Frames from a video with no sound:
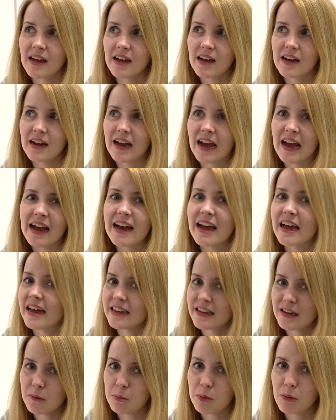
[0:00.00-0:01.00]
at
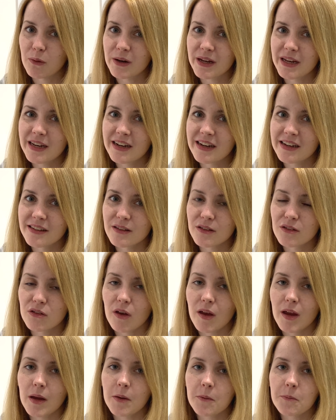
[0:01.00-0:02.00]
any point.
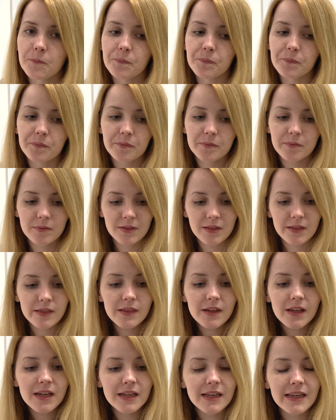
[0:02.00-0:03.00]
So
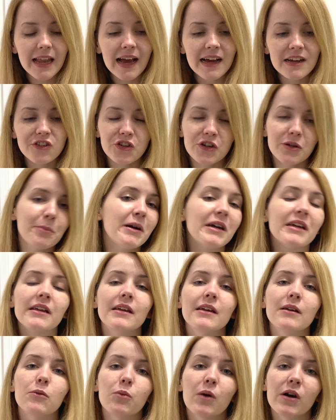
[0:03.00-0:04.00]
last year
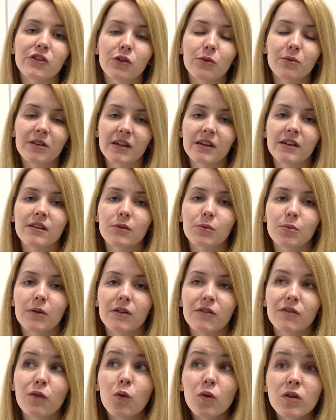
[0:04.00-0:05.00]
my workshop tickets were
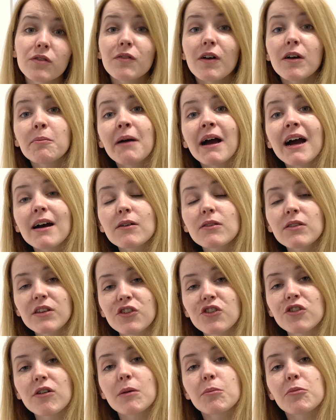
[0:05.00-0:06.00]
£45.
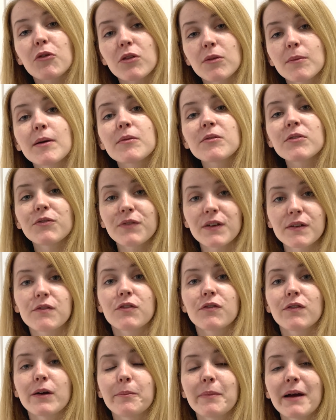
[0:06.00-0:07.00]
This year I brought them up to
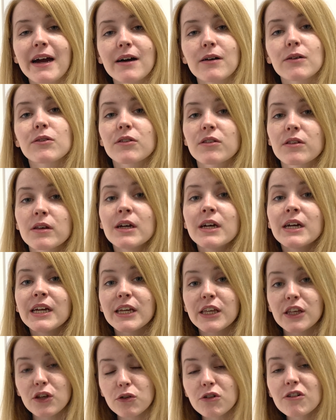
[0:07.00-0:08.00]
£55.
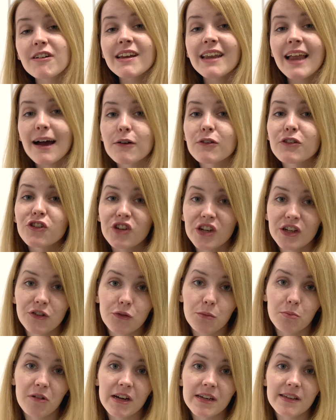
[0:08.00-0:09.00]
You're allowed to change your
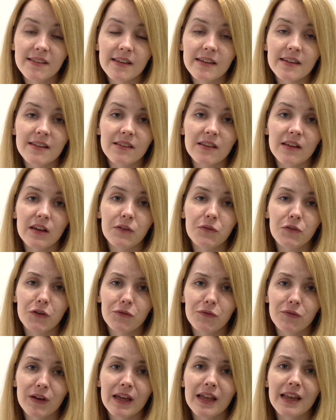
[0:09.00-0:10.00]
prices if you
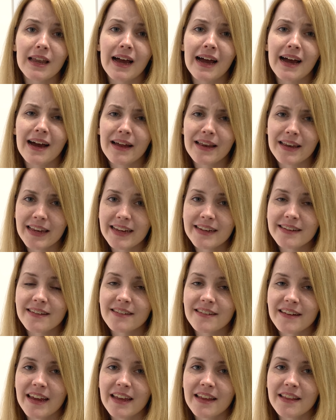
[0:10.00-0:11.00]
feel at a later
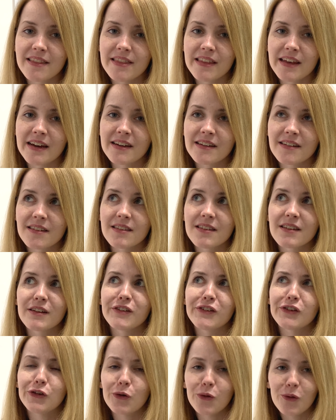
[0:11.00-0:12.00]
date that
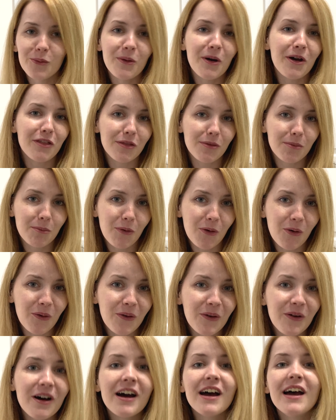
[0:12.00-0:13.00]
you're worth
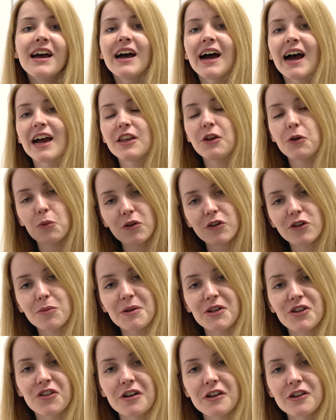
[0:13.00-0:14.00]
more and you want to be
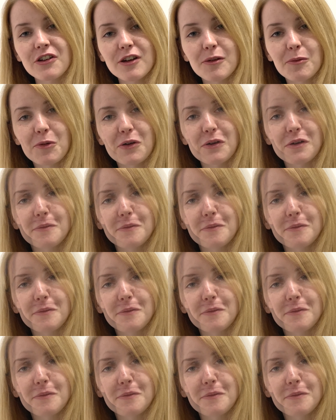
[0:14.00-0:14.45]
charging more.